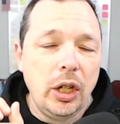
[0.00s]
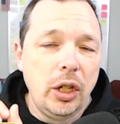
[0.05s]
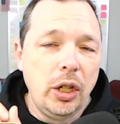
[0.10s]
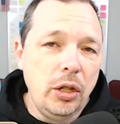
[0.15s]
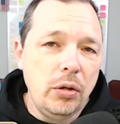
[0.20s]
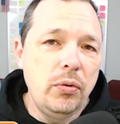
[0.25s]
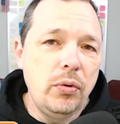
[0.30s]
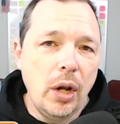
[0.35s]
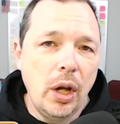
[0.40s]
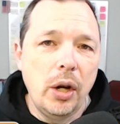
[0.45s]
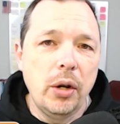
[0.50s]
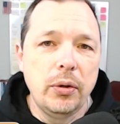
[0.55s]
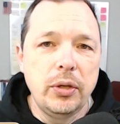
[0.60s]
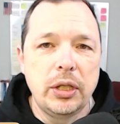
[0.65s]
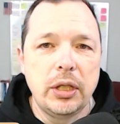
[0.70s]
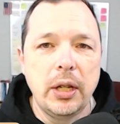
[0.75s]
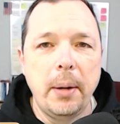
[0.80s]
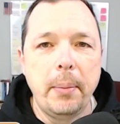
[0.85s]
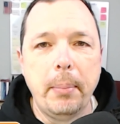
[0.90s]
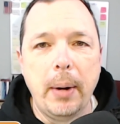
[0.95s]
you
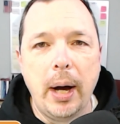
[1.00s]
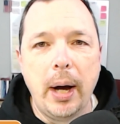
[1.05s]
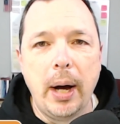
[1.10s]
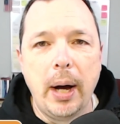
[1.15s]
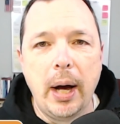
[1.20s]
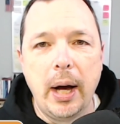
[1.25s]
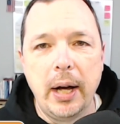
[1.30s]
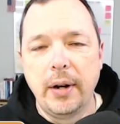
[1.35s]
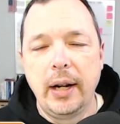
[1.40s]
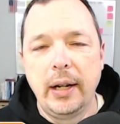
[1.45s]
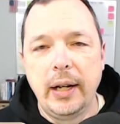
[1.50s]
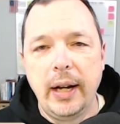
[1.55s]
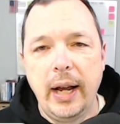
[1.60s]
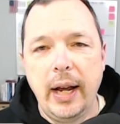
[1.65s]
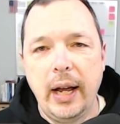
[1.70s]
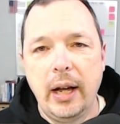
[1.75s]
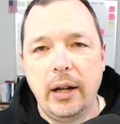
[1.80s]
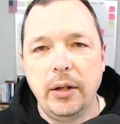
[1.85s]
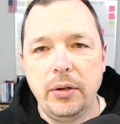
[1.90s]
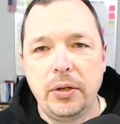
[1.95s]
know somebody right
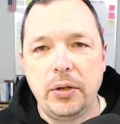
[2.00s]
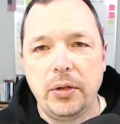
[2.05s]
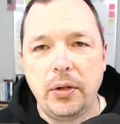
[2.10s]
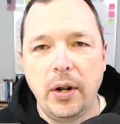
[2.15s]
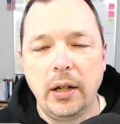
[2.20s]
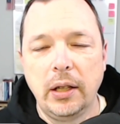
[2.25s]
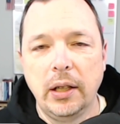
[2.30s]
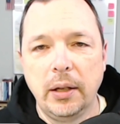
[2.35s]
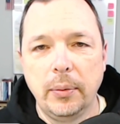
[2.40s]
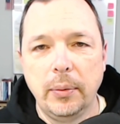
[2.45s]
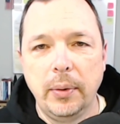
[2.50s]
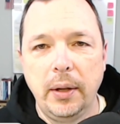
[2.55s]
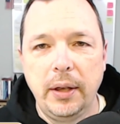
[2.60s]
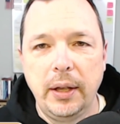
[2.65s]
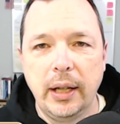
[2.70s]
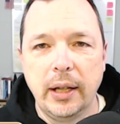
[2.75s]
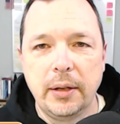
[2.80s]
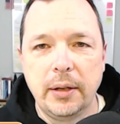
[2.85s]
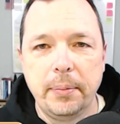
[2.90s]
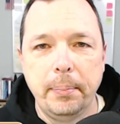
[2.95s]
now who's struggling
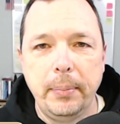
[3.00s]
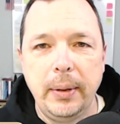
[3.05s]
with this,